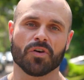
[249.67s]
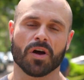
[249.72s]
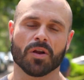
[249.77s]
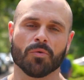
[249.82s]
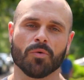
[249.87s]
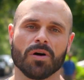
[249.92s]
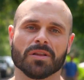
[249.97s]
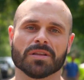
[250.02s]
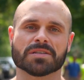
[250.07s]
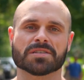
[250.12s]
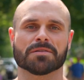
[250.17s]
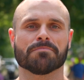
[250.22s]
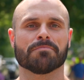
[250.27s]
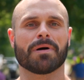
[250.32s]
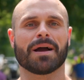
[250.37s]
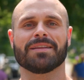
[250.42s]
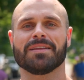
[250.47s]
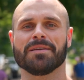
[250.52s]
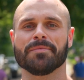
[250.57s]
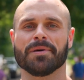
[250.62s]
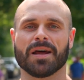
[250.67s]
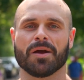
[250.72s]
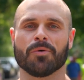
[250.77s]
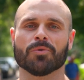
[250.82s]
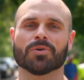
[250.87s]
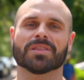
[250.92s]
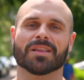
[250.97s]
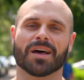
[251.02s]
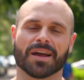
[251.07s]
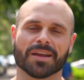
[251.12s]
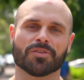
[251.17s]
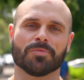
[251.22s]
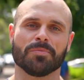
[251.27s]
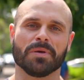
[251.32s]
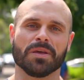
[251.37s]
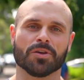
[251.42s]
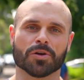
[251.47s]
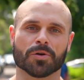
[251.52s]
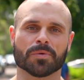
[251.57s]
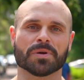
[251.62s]
to Ottawa, listen, my team and I would like to
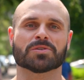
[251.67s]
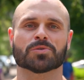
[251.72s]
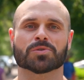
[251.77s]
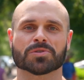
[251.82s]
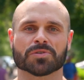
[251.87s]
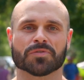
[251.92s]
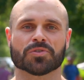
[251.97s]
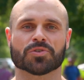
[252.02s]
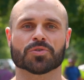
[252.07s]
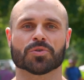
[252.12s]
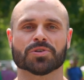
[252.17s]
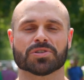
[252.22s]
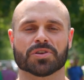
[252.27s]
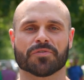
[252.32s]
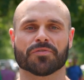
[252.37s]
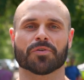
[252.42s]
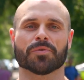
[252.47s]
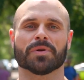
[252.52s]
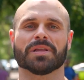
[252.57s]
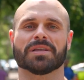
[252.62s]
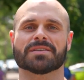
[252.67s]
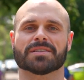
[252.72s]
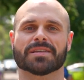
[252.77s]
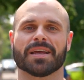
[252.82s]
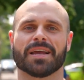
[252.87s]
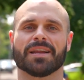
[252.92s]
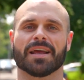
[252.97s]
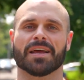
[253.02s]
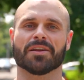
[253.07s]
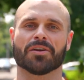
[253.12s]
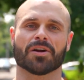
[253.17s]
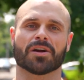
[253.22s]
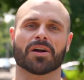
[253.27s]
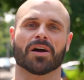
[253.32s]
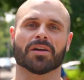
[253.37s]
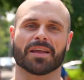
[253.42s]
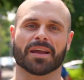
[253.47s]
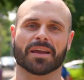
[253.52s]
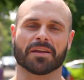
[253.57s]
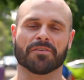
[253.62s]
be your resource of choice for real estate, and our
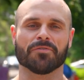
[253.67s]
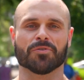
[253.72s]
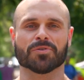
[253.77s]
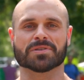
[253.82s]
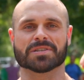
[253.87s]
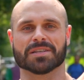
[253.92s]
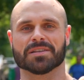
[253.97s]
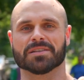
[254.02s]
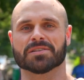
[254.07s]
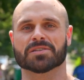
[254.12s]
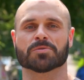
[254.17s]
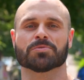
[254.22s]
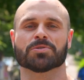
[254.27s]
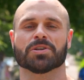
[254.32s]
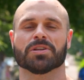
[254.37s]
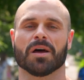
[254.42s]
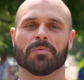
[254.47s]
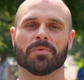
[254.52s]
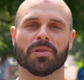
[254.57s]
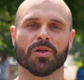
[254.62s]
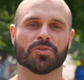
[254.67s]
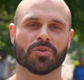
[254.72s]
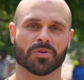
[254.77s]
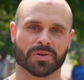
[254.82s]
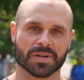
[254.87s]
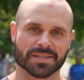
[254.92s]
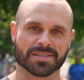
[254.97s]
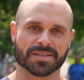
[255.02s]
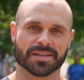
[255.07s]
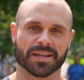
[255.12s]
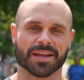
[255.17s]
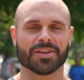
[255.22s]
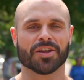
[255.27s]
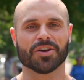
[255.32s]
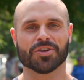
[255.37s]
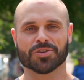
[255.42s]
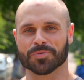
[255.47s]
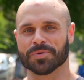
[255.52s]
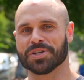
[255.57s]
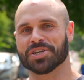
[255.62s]
contact info is in the description down below. Don't hesitate
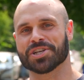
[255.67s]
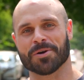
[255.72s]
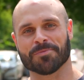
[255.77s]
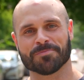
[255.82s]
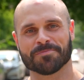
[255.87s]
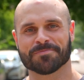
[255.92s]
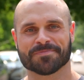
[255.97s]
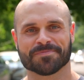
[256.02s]
to reach out.